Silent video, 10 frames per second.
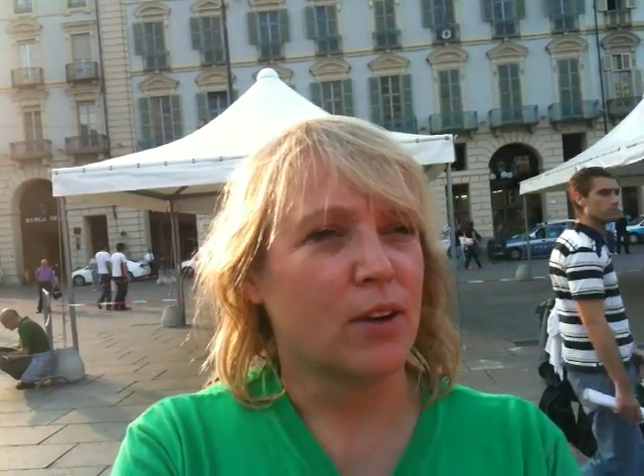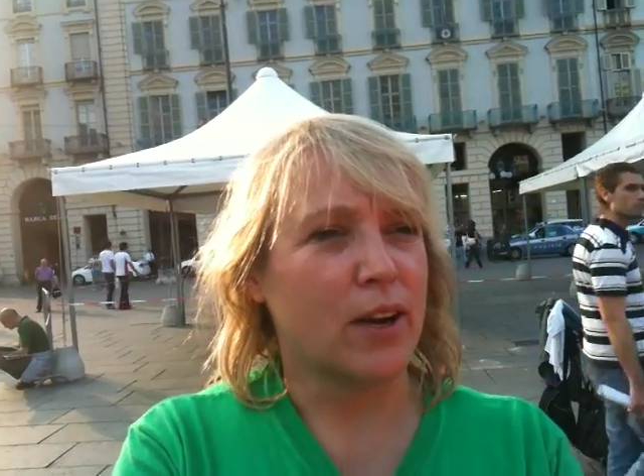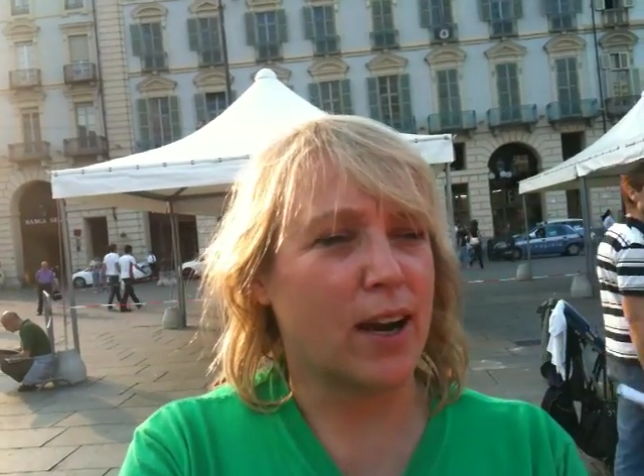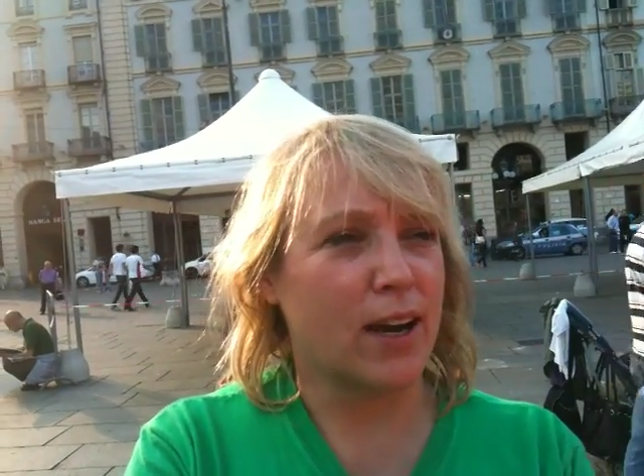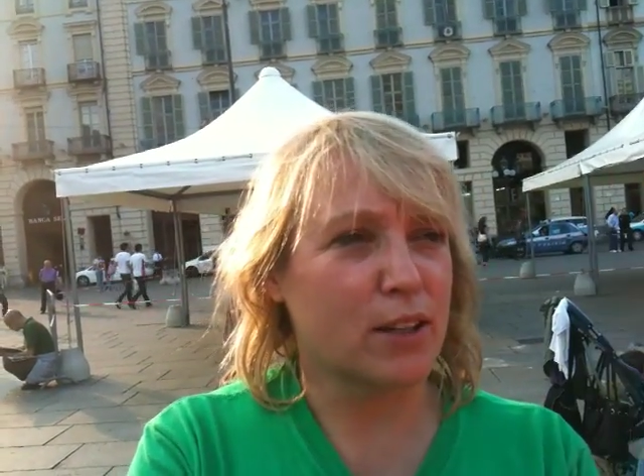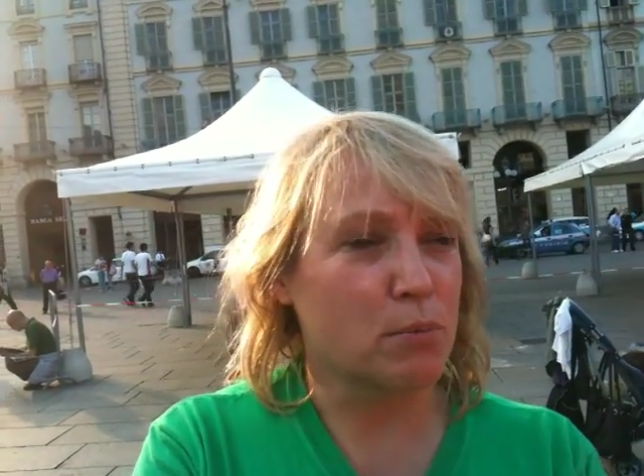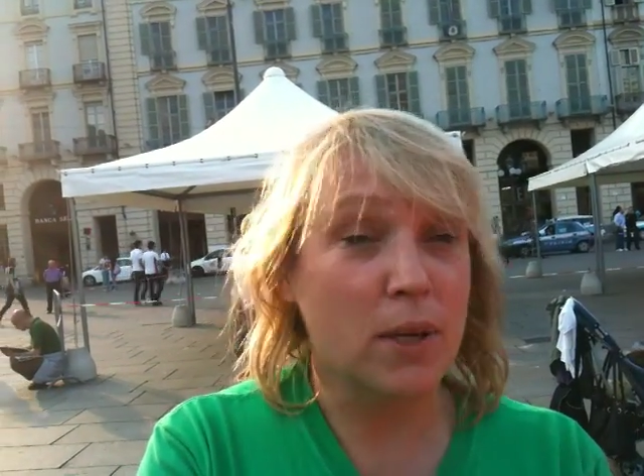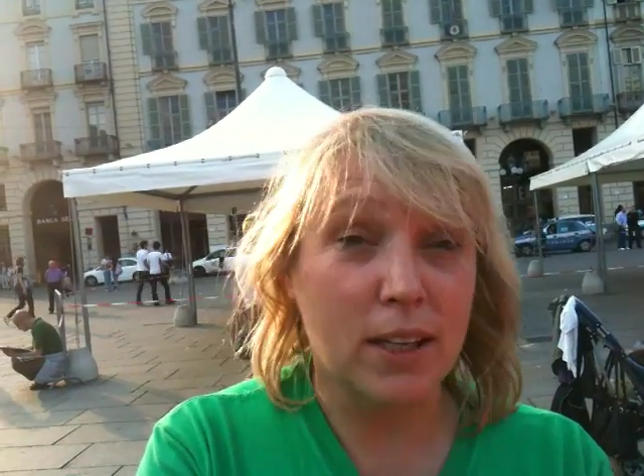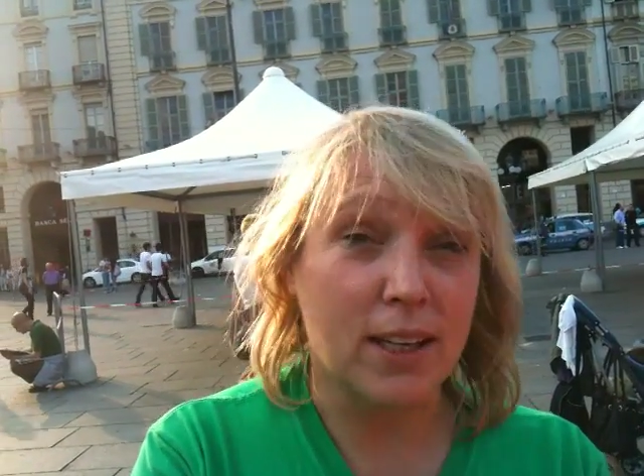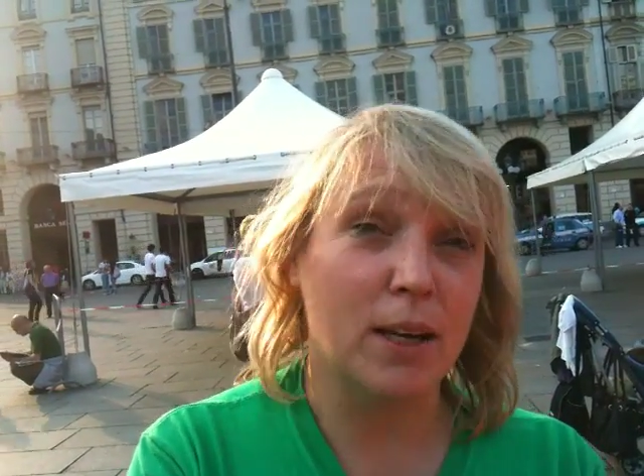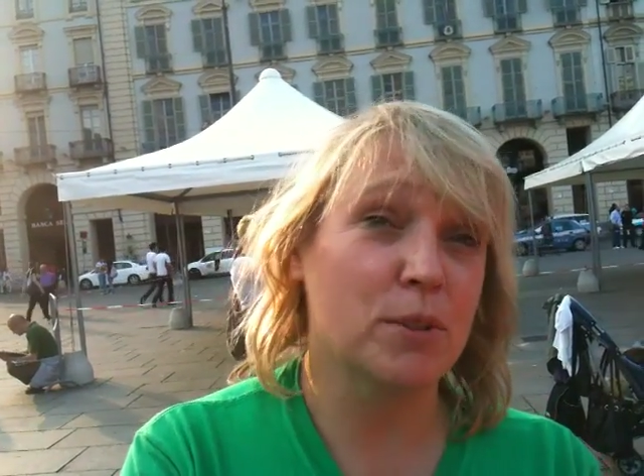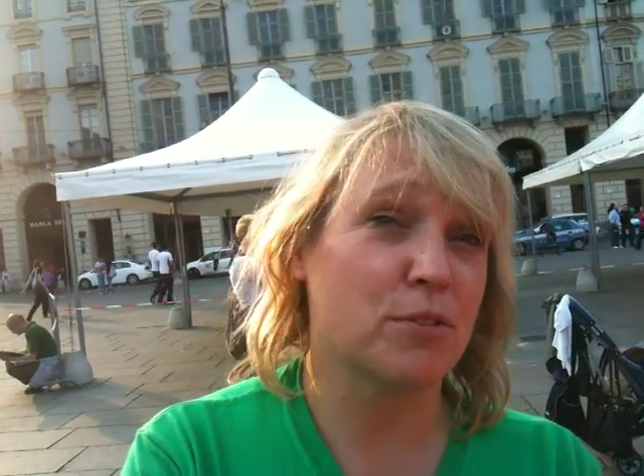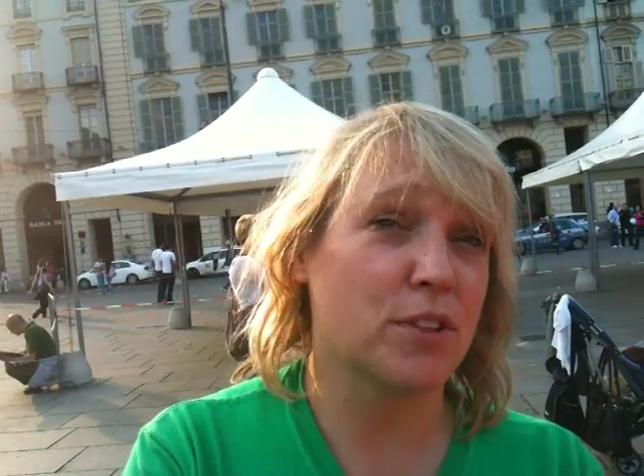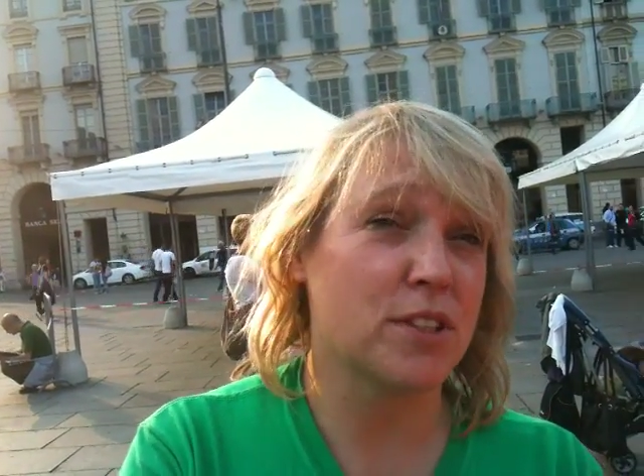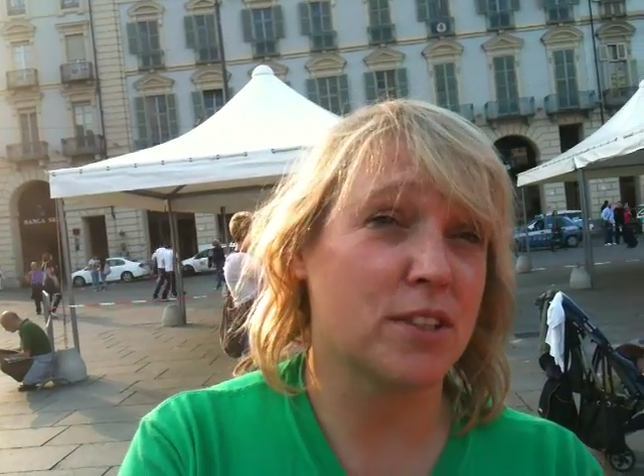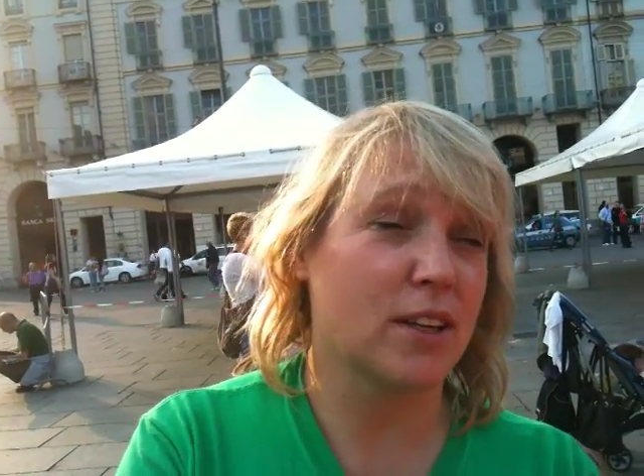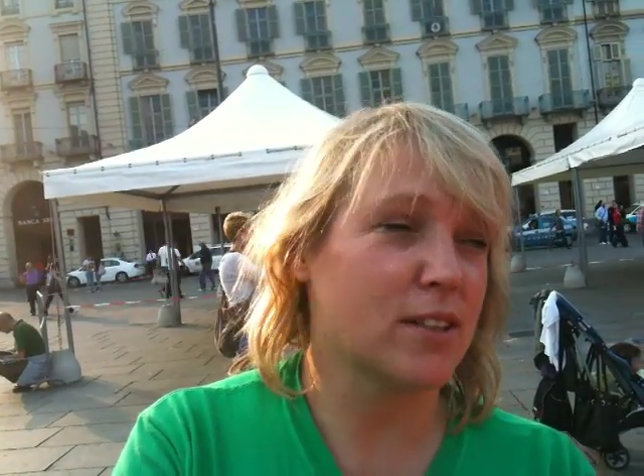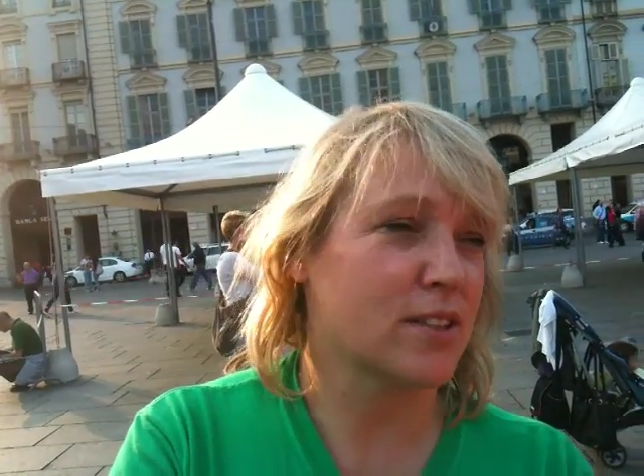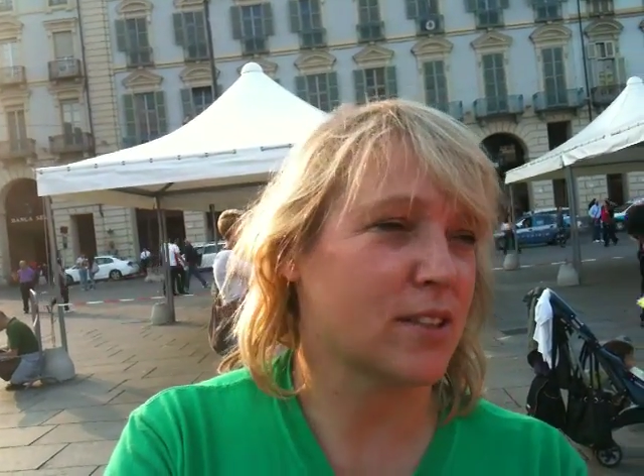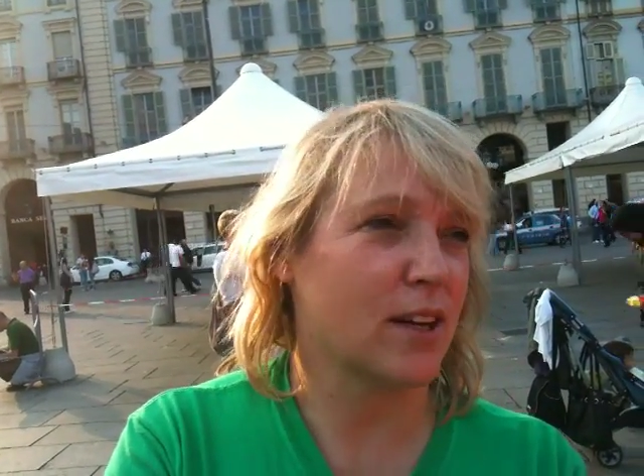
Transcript: Uh, the mayor came to visit us.